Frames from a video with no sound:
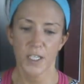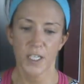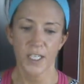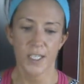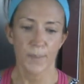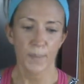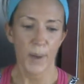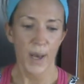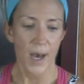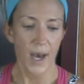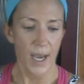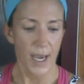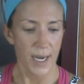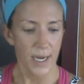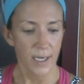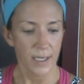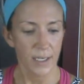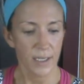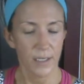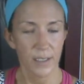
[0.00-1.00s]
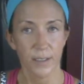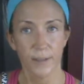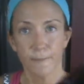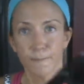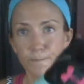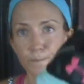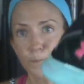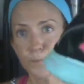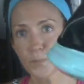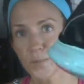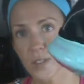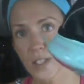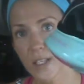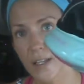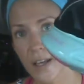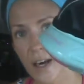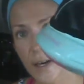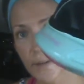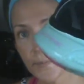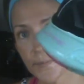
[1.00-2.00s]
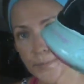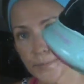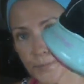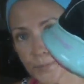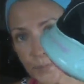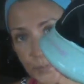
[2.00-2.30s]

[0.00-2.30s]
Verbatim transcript: Spine. See that?